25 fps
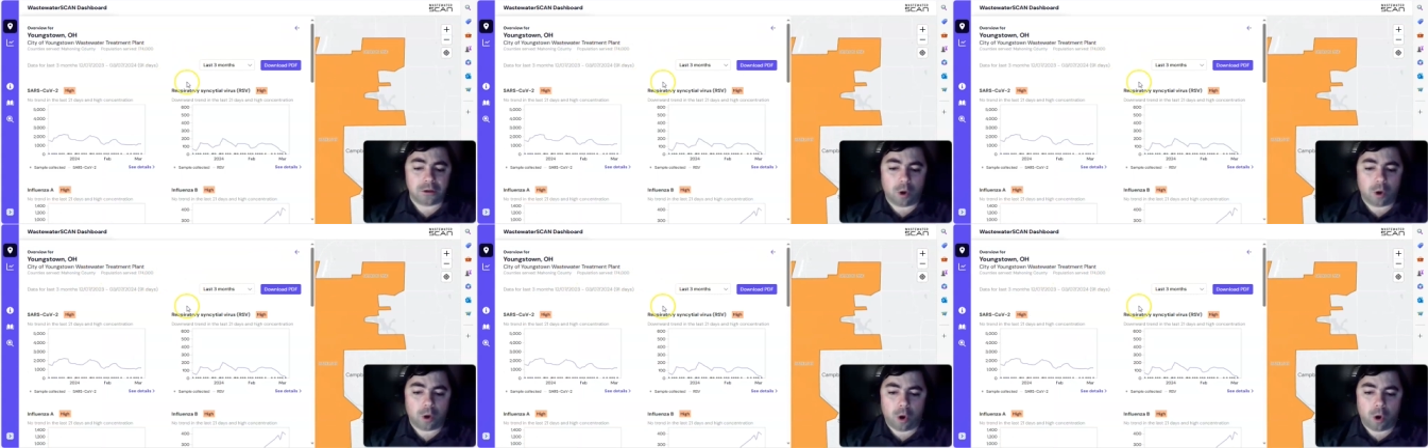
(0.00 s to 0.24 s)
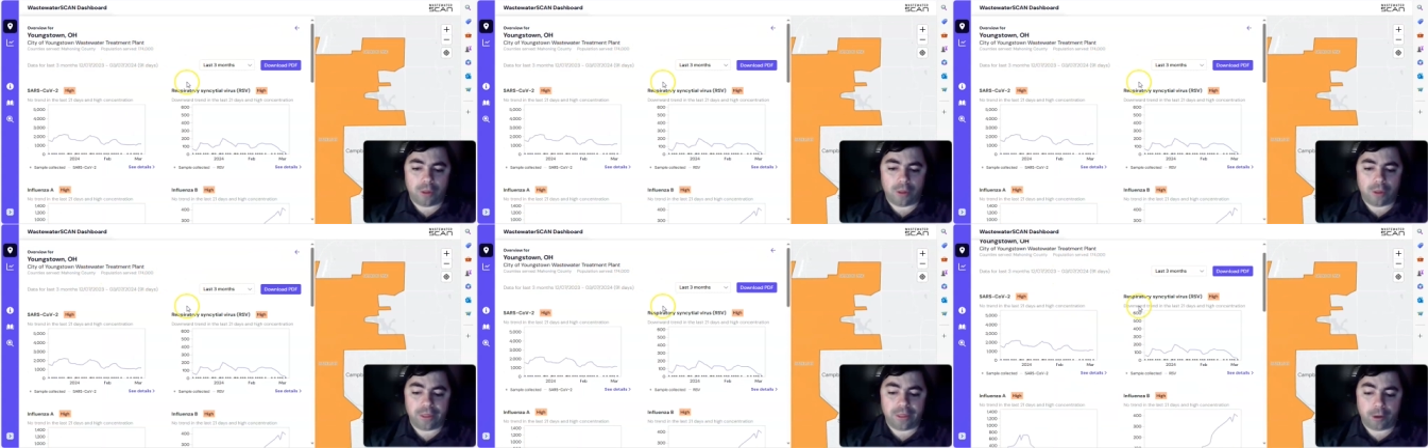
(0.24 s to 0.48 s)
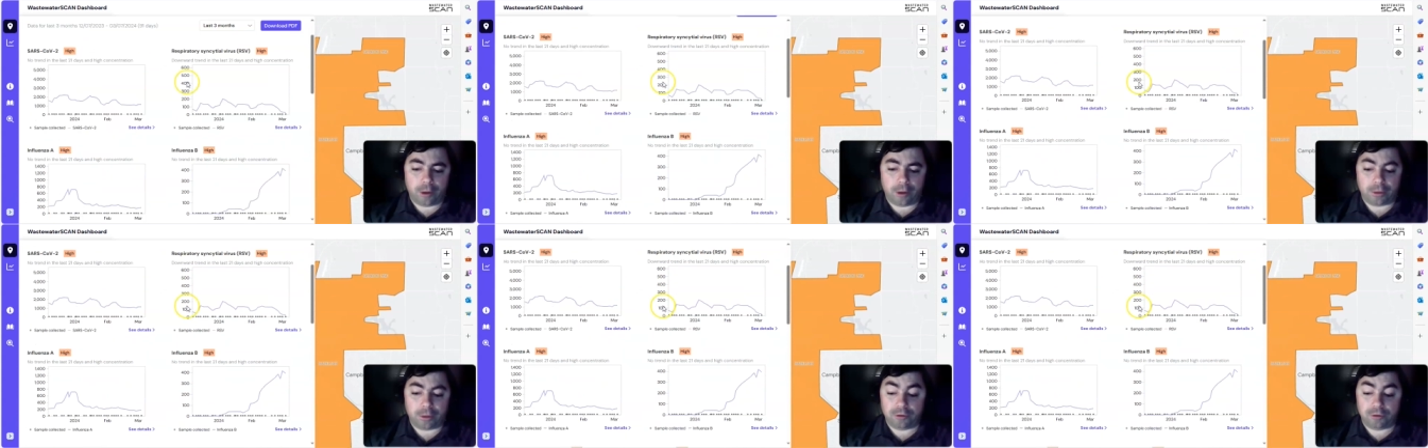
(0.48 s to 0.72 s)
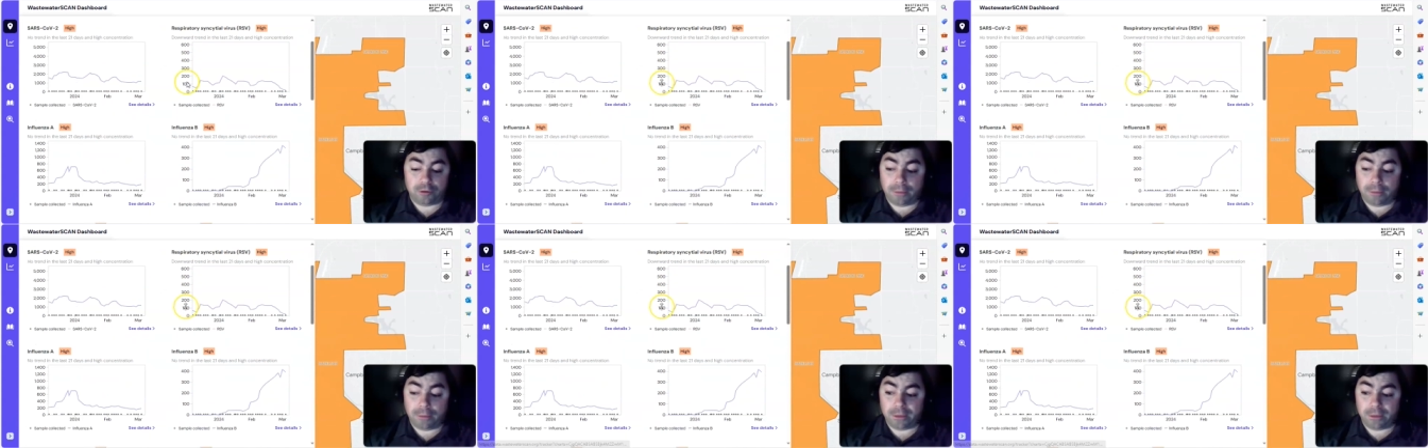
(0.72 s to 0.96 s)
on there
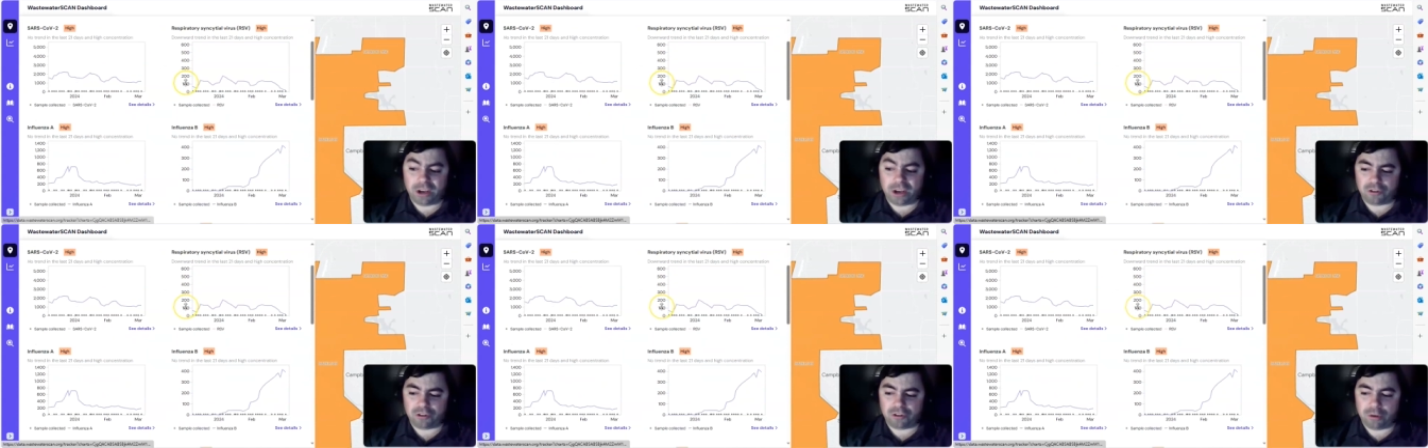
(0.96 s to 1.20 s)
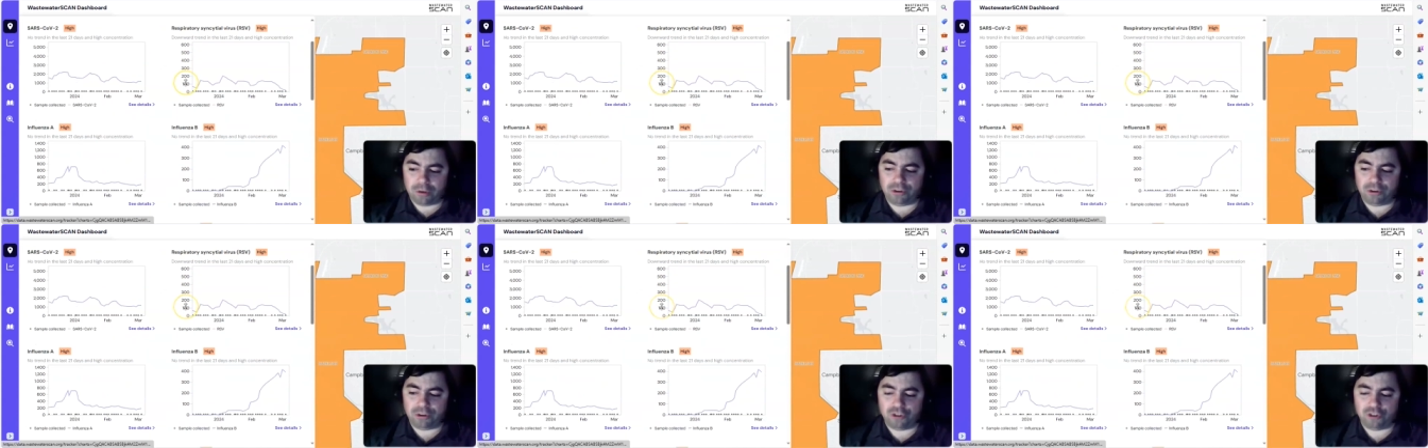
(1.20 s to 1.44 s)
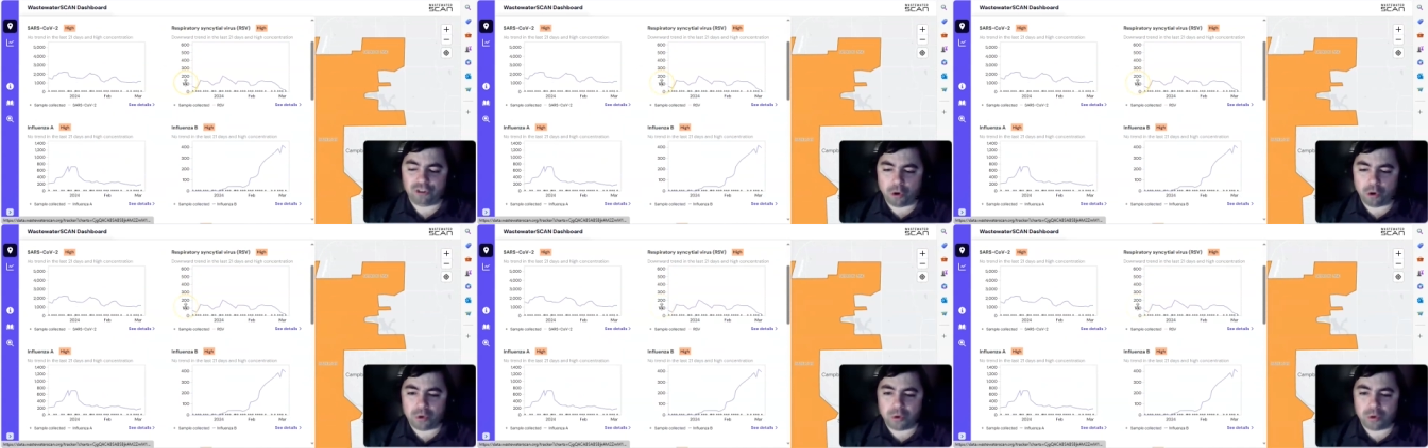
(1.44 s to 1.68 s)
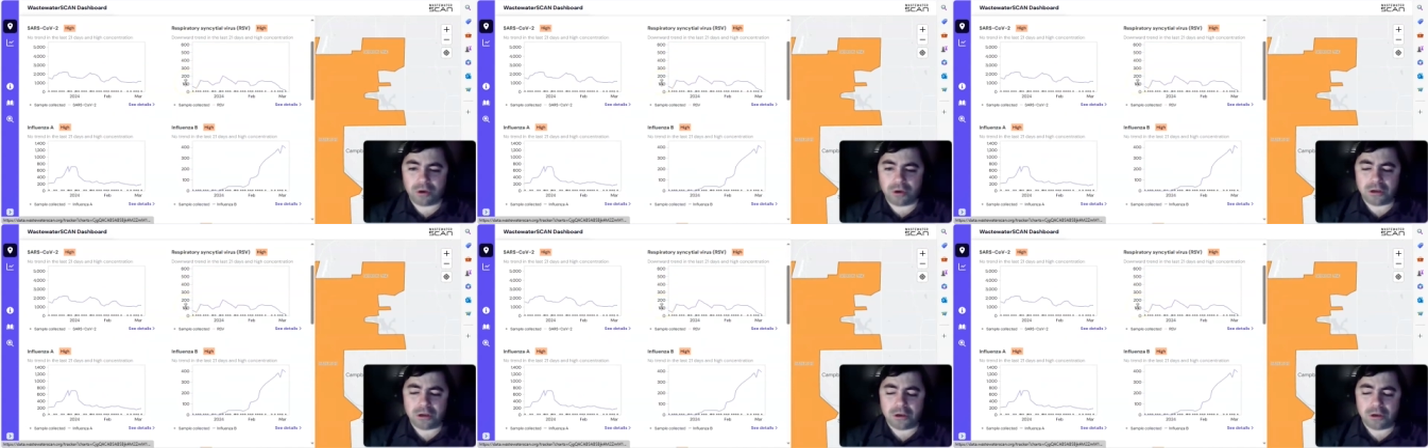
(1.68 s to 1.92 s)
because remember yesterday we
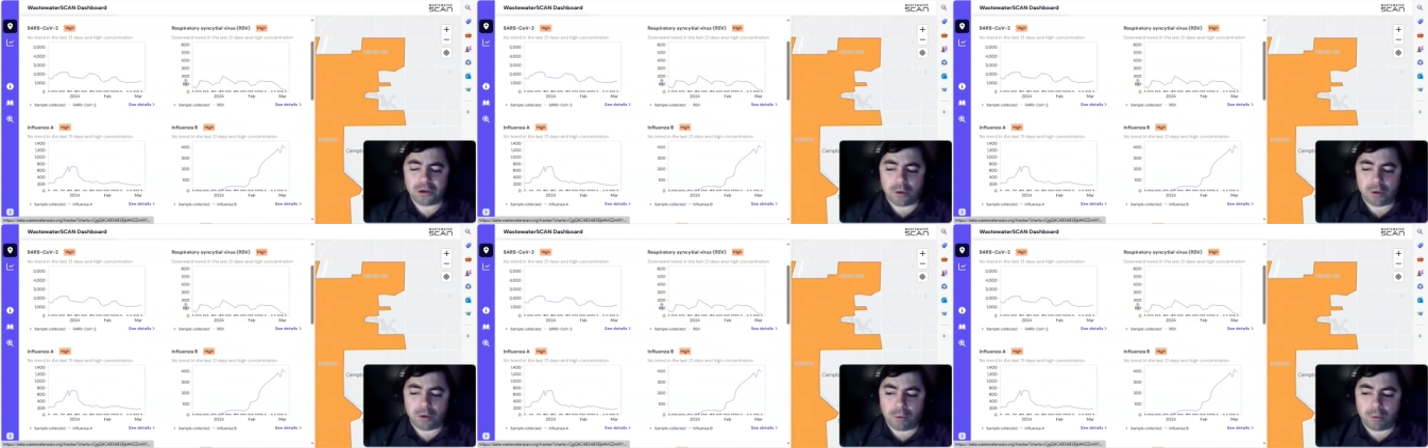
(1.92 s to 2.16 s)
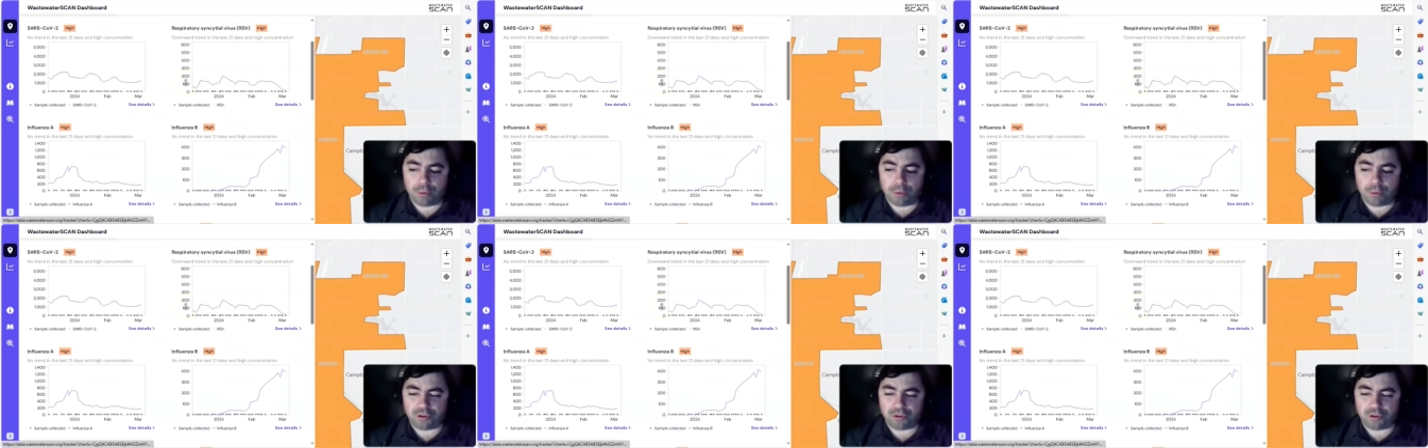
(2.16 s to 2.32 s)
showed what